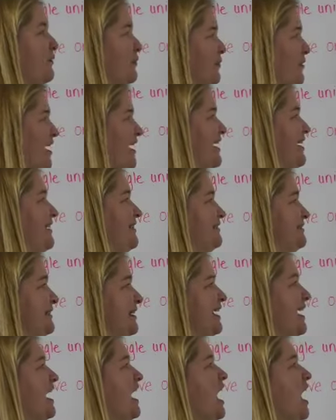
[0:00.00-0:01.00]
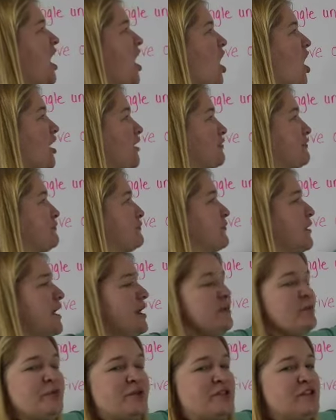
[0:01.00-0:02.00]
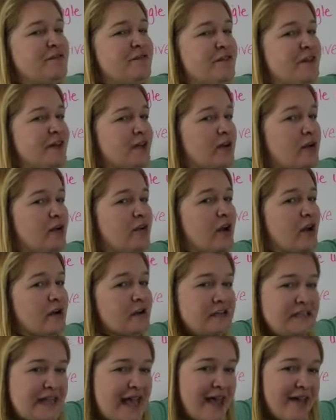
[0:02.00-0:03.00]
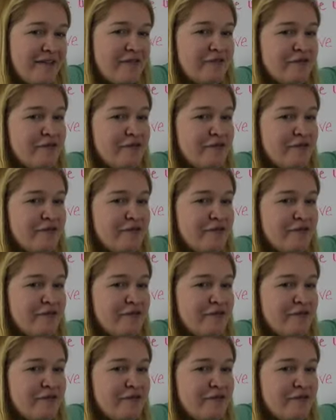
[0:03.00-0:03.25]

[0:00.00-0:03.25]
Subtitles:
Right. Our frame was filled, our 10